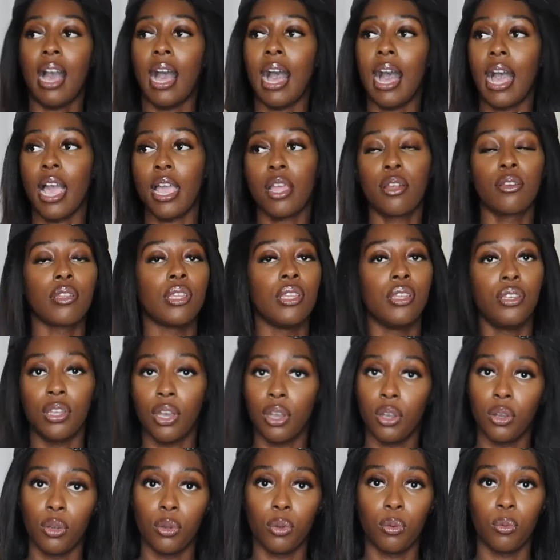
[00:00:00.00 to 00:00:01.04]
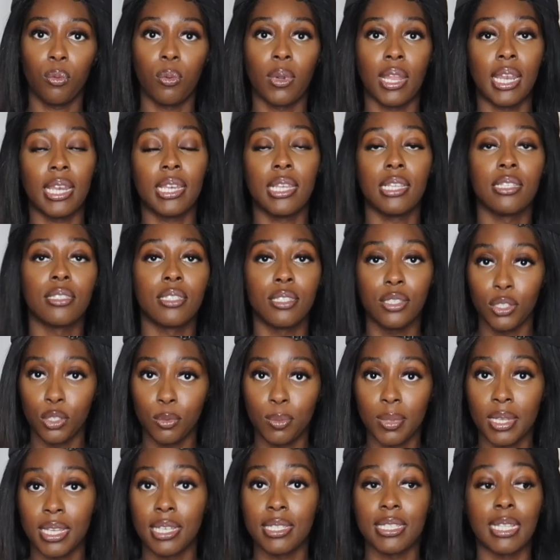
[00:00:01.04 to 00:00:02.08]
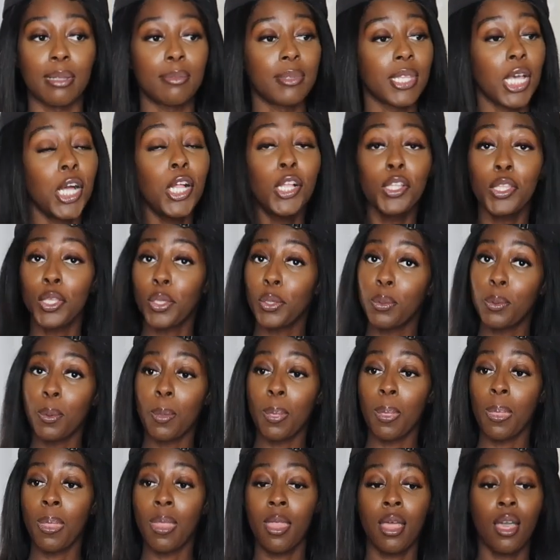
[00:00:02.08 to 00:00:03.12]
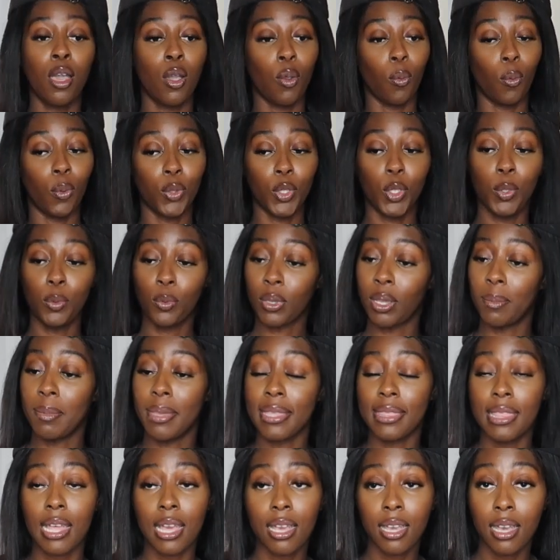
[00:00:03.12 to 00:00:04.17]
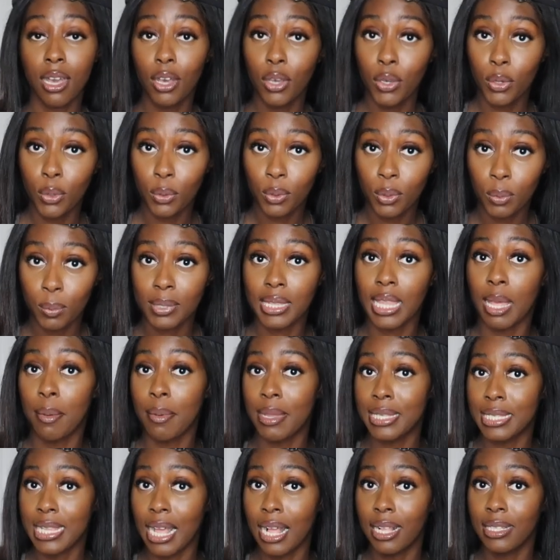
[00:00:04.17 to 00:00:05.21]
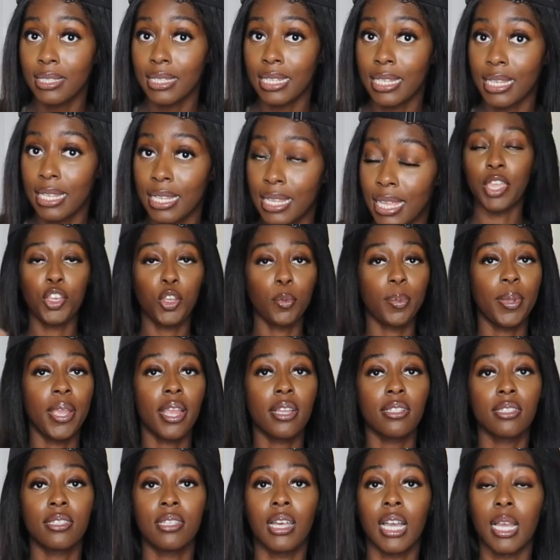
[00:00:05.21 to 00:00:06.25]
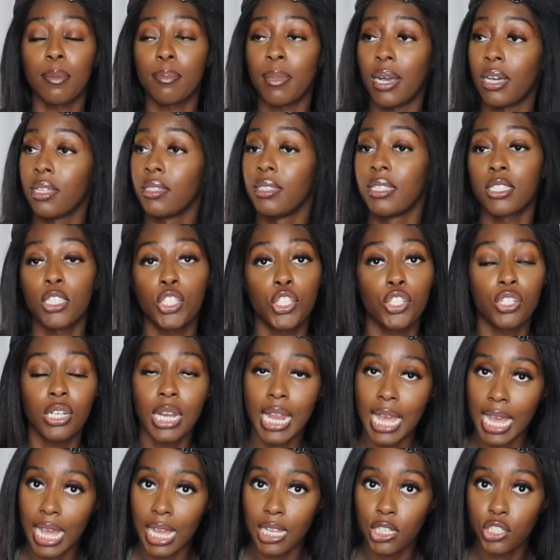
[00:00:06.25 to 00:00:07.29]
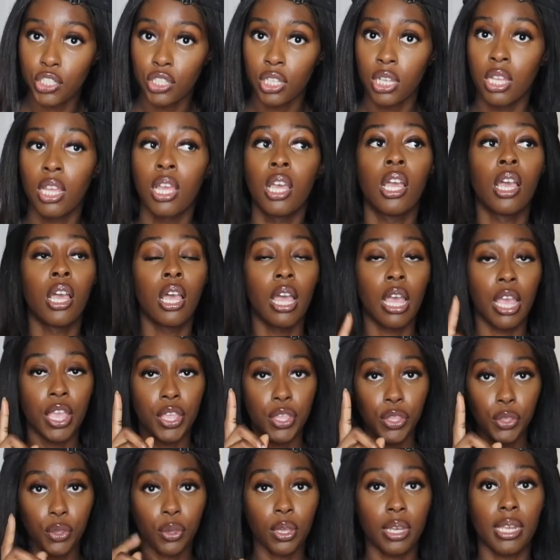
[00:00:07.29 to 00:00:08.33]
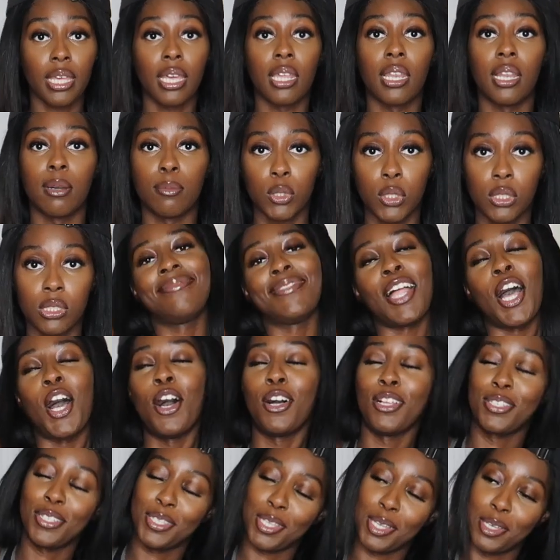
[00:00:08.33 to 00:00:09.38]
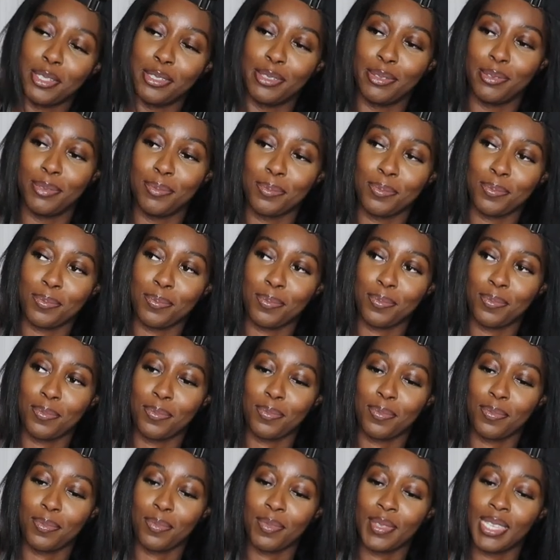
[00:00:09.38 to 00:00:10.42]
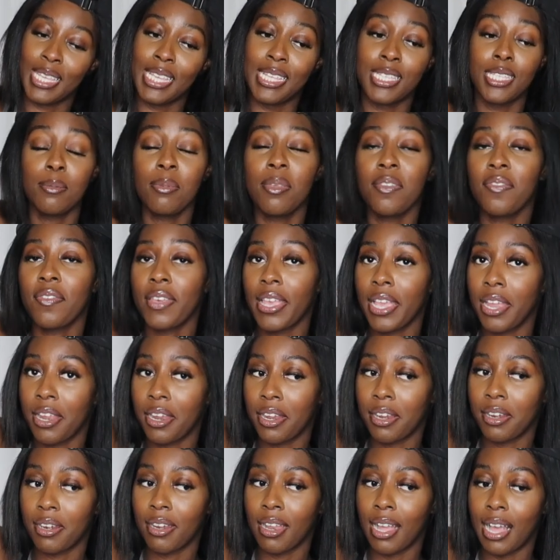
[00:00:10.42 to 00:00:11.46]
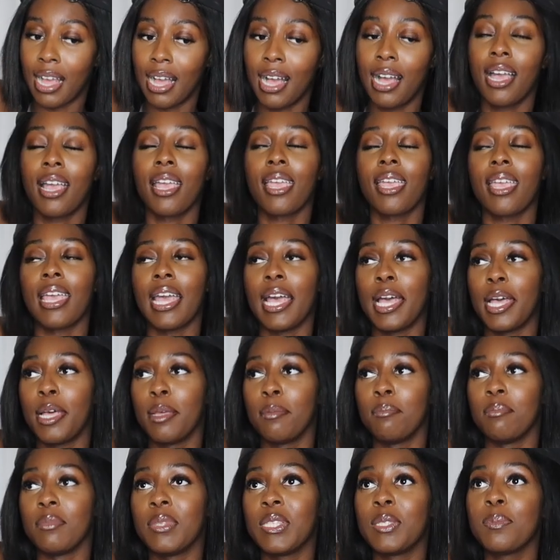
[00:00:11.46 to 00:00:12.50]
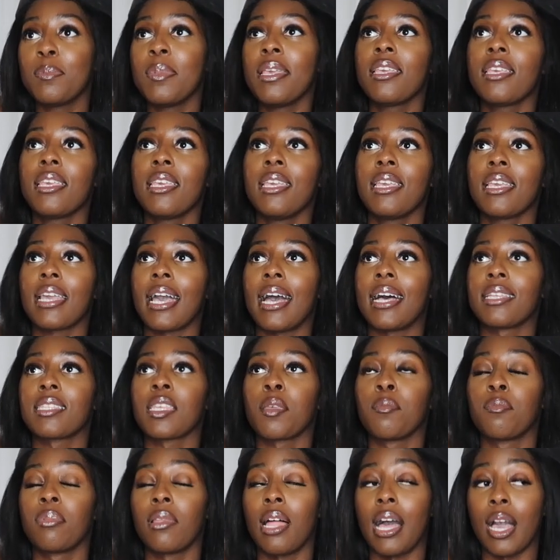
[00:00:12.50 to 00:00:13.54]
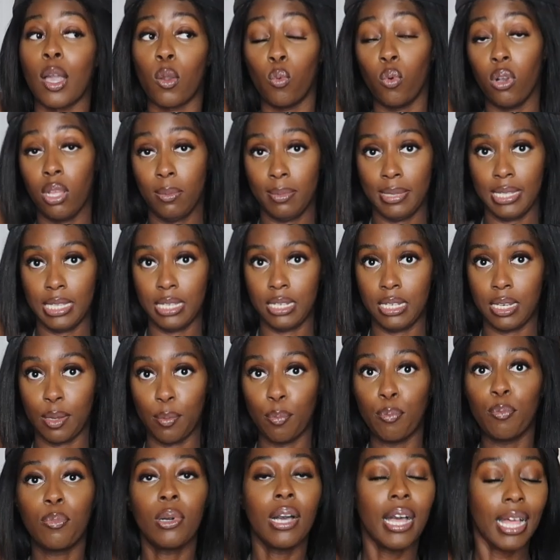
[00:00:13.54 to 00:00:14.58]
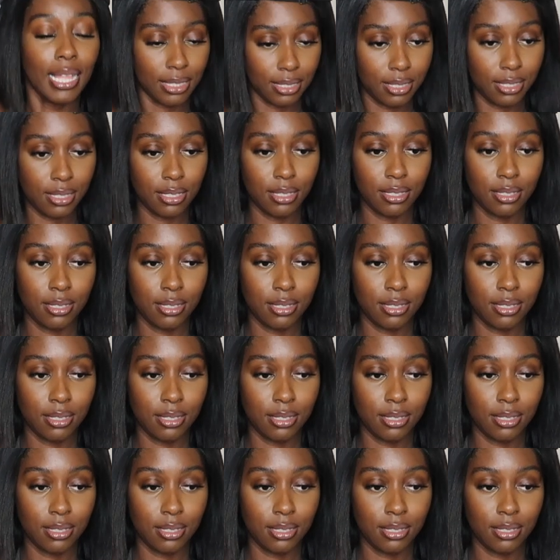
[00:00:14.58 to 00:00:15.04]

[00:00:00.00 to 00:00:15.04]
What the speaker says: I already know what I need to do, because I'm telling you, when you commit that code with that mentality and your peers are talking about this is trash, you're gonna get humbled. Also, to be fair, I am speaking as a black woman, but